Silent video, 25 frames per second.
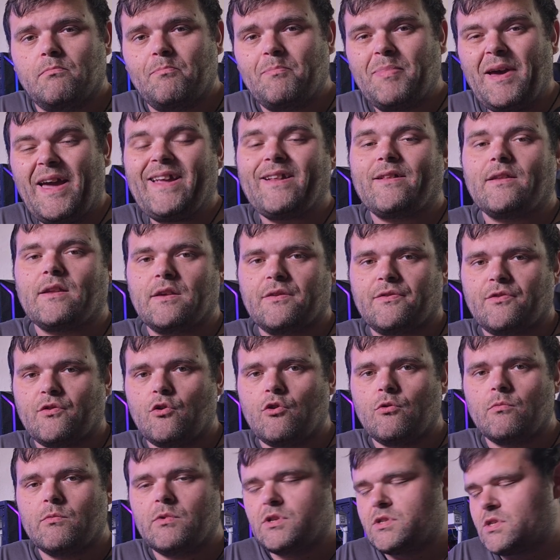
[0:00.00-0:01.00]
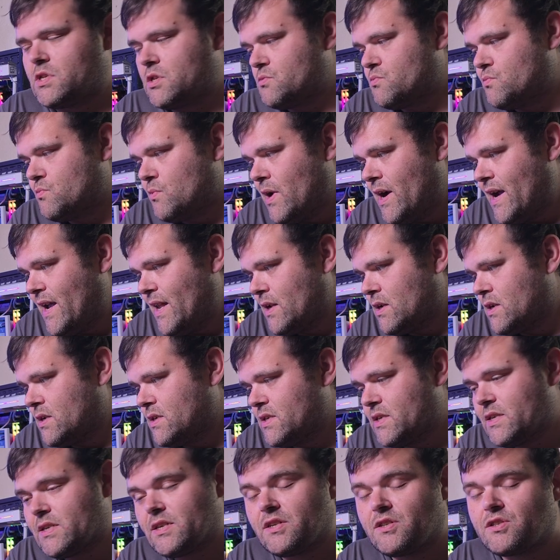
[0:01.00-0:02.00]
better thermals as well,
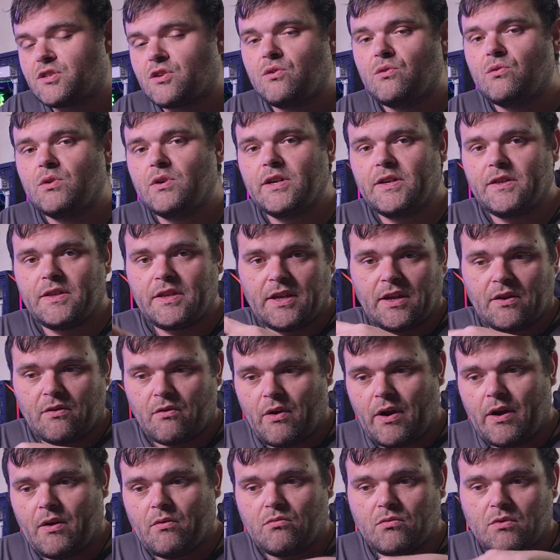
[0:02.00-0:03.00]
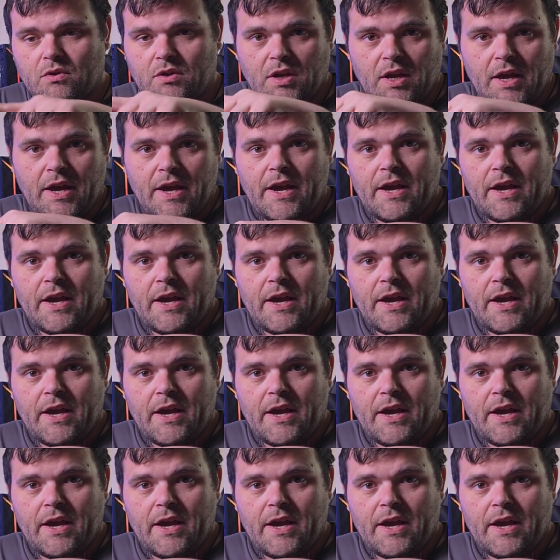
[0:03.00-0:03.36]
because it is cooling the around